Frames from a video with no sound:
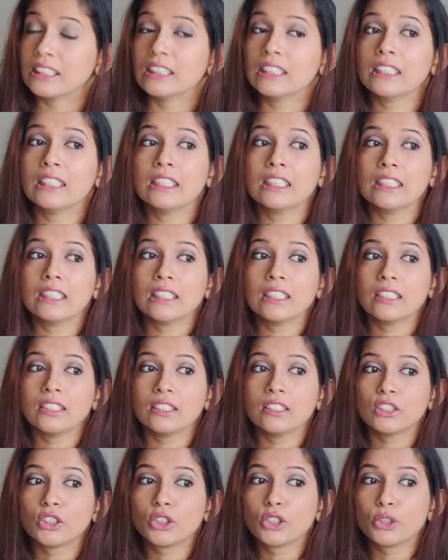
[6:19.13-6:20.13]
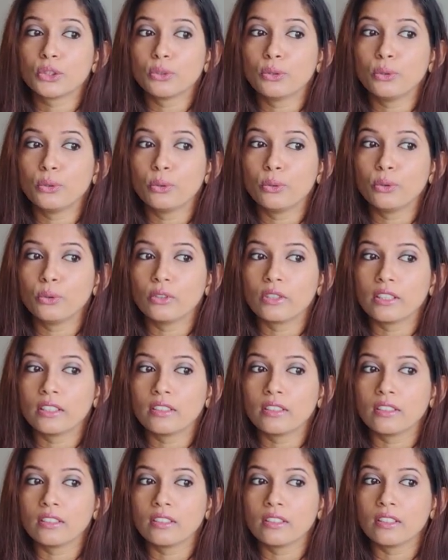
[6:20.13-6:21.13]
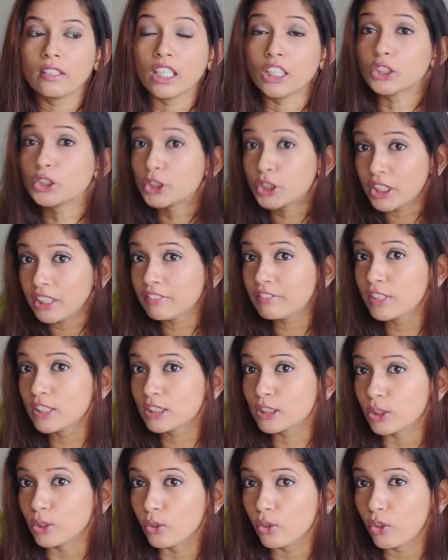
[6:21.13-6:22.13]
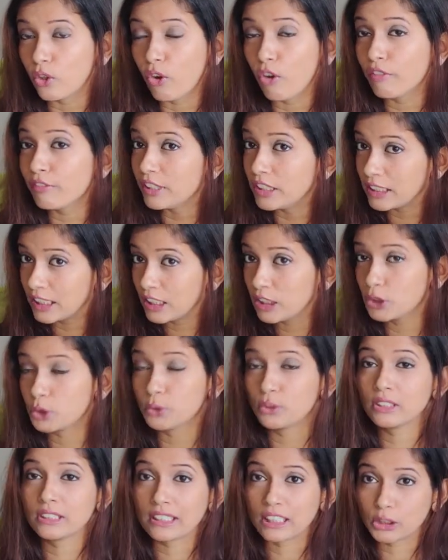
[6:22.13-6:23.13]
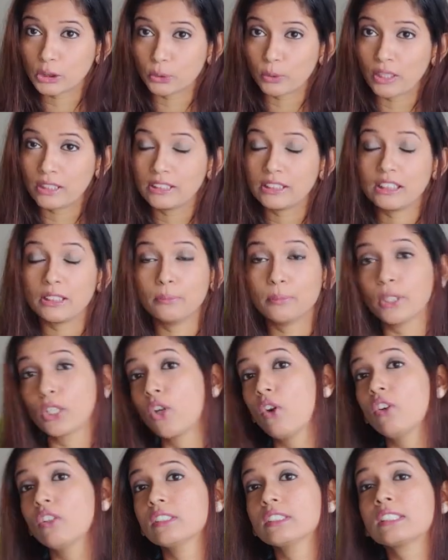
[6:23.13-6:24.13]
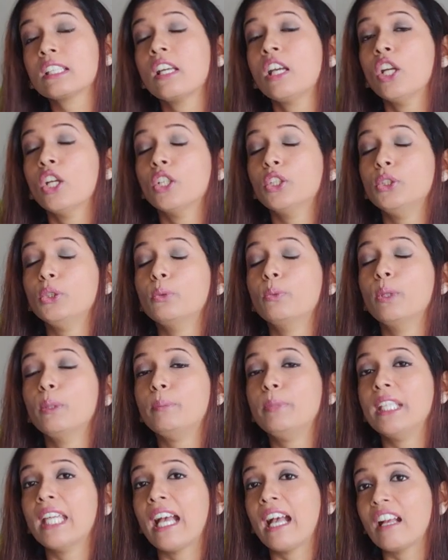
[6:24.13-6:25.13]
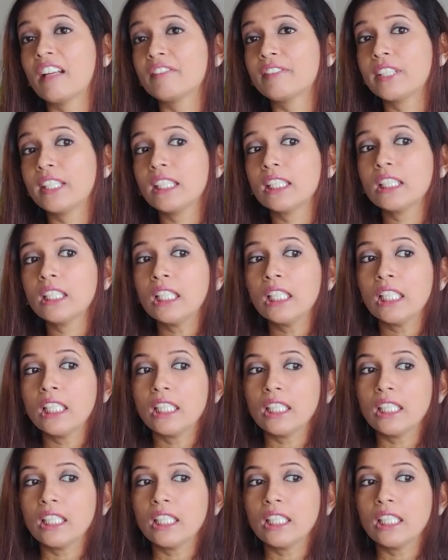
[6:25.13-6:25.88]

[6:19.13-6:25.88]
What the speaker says: to achieve this look of intelligent sexuality, because you will be having